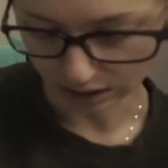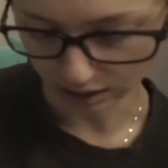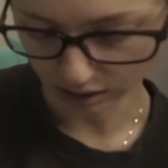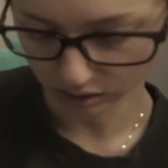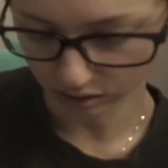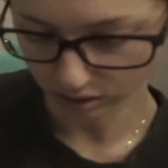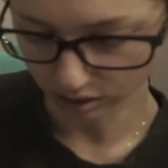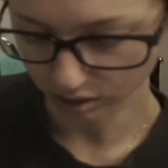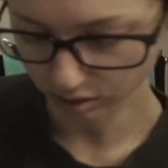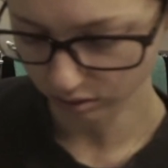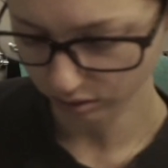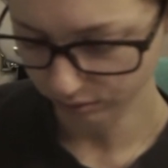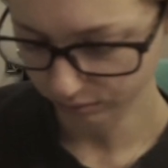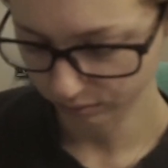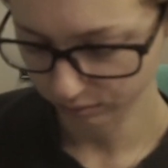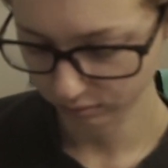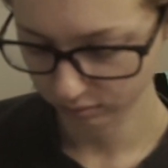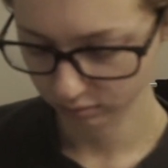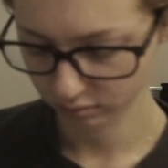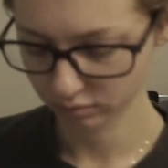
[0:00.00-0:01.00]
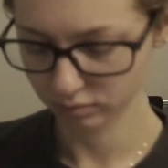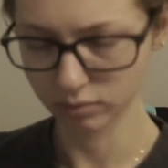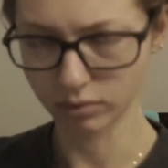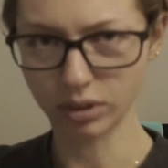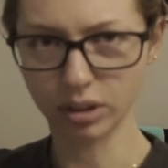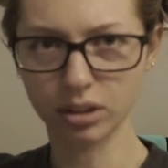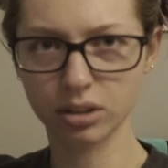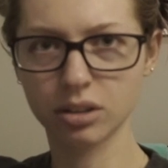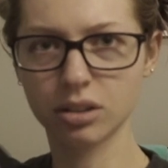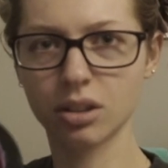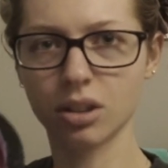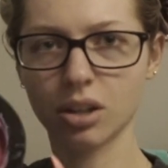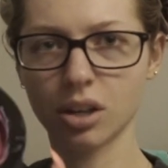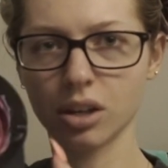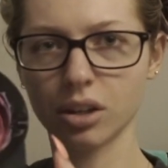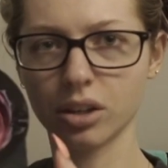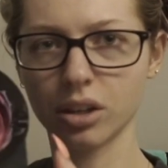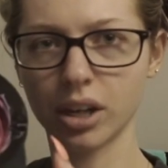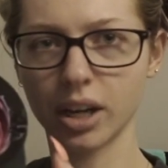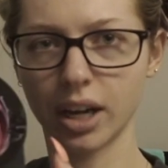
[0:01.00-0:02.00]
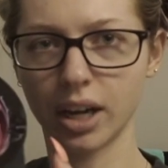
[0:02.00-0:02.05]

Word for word: I don't know. This is the color I